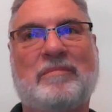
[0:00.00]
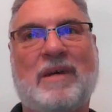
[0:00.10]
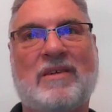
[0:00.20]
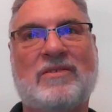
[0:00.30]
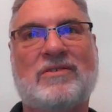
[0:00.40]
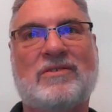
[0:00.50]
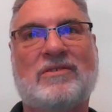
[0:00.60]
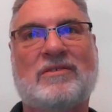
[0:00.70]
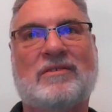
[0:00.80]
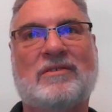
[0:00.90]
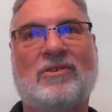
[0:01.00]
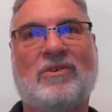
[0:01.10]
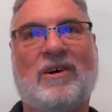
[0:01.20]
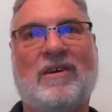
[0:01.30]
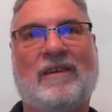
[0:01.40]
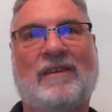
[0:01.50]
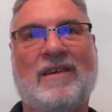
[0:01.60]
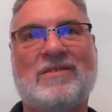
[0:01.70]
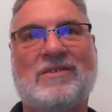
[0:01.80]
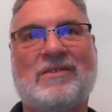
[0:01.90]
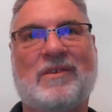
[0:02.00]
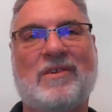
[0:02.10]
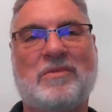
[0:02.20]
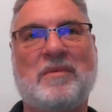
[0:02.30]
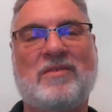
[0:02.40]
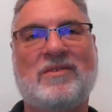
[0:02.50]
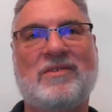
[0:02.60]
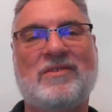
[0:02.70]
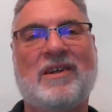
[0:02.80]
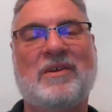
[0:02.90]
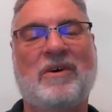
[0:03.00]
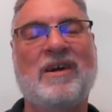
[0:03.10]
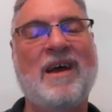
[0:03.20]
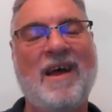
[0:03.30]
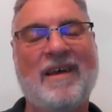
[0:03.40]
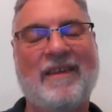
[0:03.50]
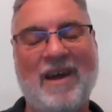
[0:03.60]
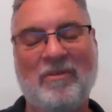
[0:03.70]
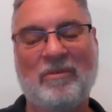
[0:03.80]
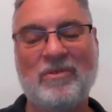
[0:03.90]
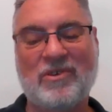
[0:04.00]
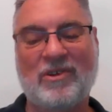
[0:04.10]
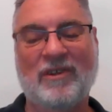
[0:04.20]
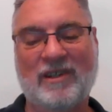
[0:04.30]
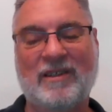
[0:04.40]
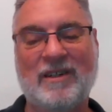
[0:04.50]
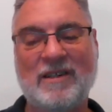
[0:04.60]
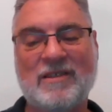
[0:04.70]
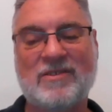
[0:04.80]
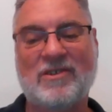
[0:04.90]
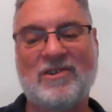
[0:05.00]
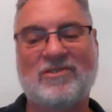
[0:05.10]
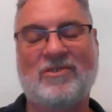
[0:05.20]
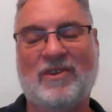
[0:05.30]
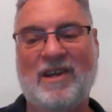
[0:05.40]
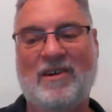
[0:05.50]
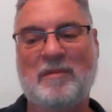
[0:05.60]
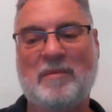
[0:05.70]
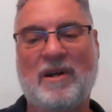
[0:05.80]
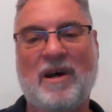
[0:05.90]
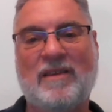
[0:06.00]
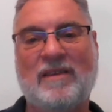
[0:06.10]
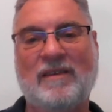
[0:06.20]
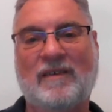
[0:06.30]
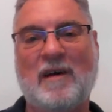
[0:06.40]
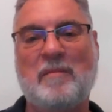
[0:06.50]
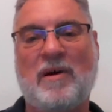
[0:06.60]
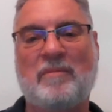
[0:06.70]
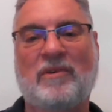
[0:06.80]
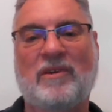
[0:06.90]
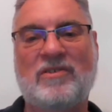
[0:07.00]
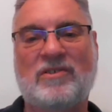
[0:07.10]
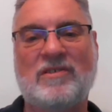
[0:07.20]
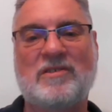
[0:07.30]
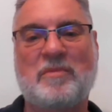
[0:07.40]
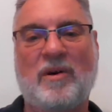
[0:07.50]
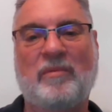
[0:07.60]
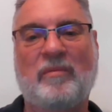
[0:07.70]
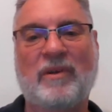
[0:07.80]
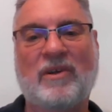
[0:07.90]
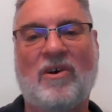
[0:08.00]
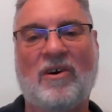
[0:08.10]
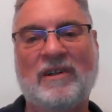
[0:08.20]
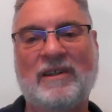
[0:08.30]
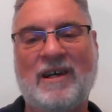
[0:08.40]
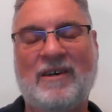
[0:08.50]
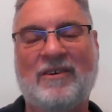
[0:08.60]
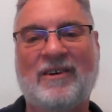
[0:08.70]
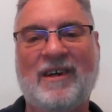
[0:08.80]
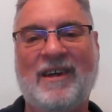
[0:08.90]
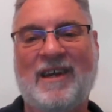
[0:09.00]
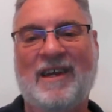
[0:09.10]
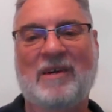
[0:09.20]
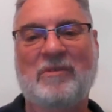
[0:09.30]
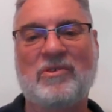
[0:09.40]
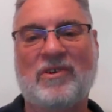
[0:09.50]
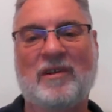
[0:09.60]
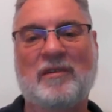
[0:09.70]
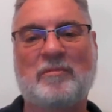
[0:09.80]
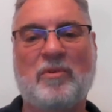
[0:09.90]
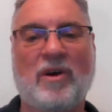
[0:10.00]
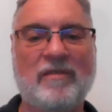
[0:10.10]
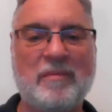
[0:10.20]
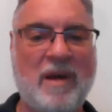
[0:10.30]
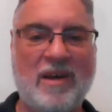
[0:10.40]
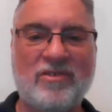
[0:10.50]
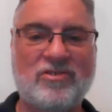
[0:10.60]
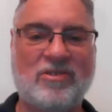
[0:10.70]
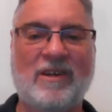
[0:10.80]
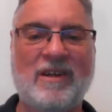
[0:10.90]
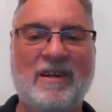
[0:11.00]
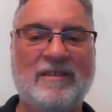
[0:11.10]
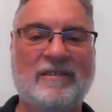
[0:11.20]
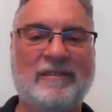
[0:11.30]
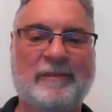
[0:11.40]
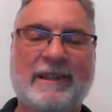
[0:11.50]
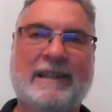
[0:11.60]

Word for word: Minnesota, I think that's the species. Anyway, that one was collected in Sarasota County, but I think that population is probably gone now. It was on private pasture land, and